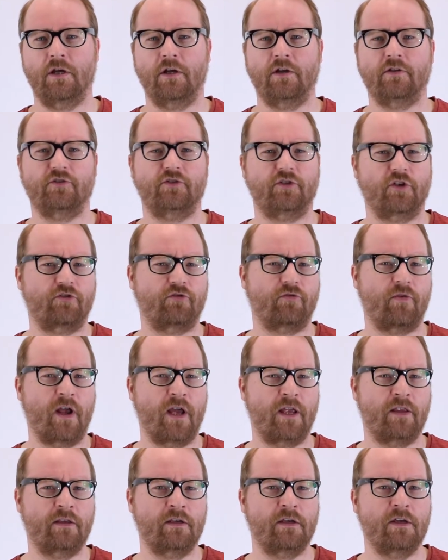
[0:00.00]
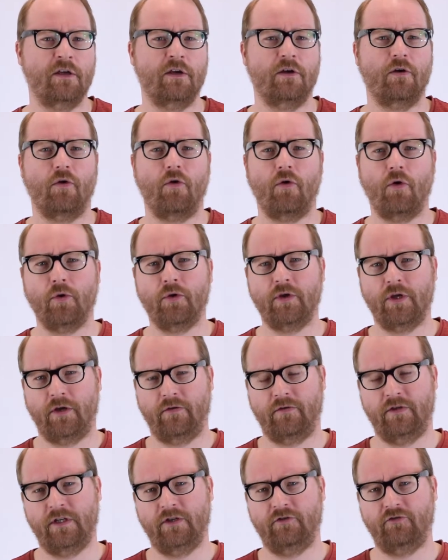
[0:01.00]
Just write all the
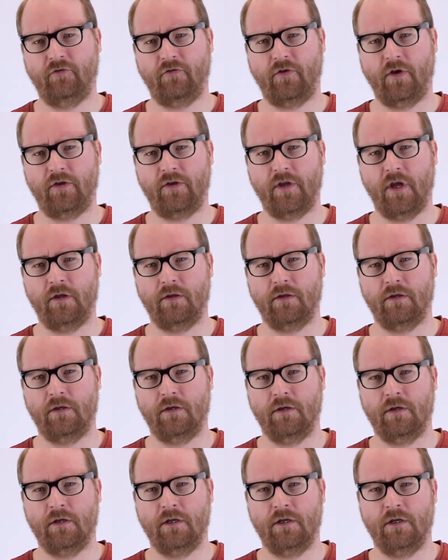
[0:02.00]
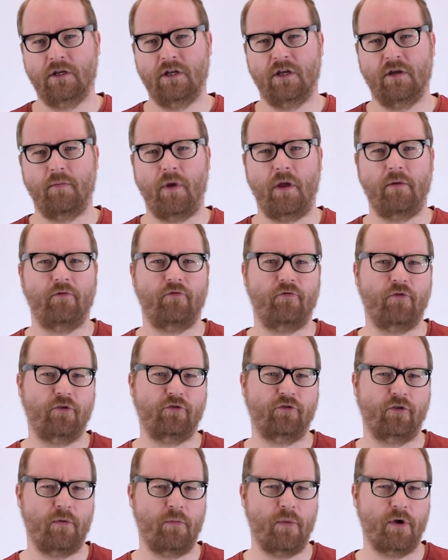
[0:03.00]
ideas you've got down, maybe first
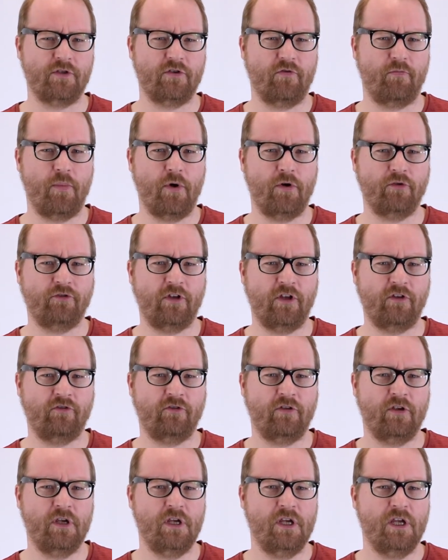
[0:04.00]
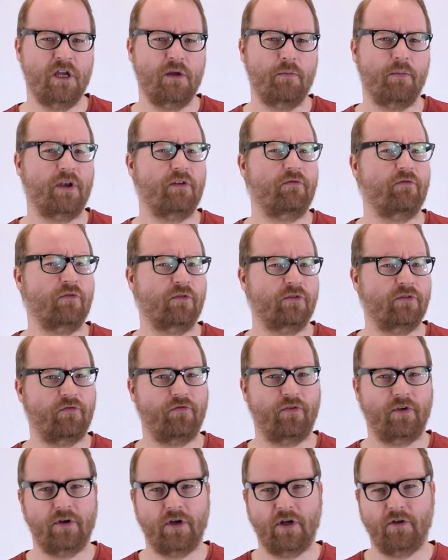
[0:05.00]
on a bunch of post-its, but if you want to
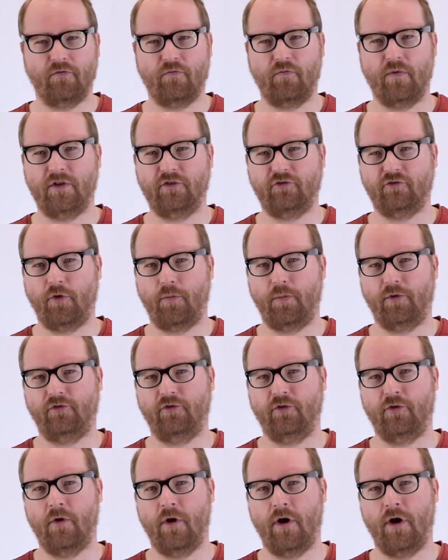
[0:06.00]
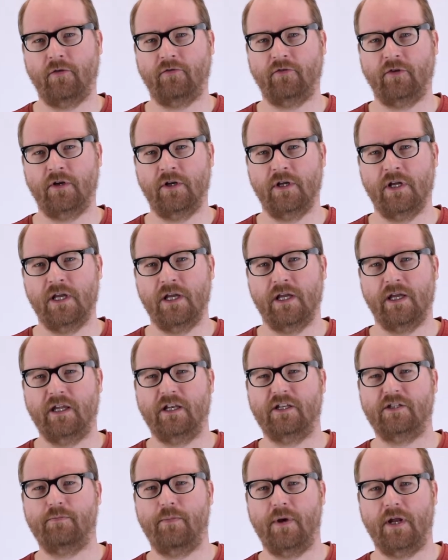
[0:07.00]
figure out which topics to go after, it
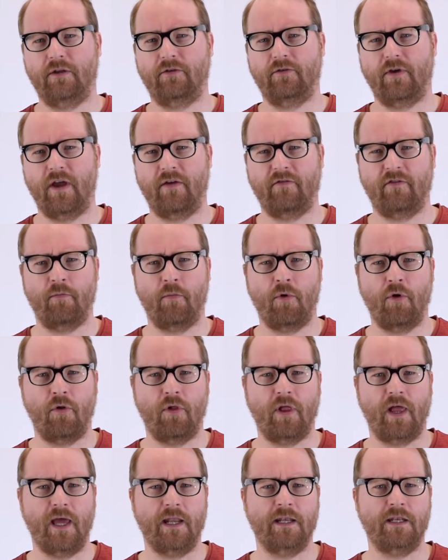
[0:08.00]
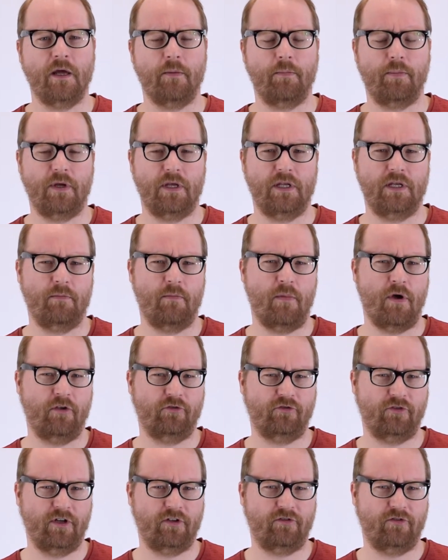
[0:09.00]
is better to have them all end up in a
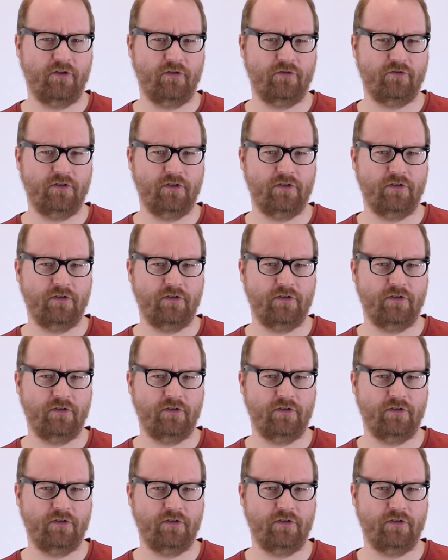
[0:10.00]
master Excel sheet.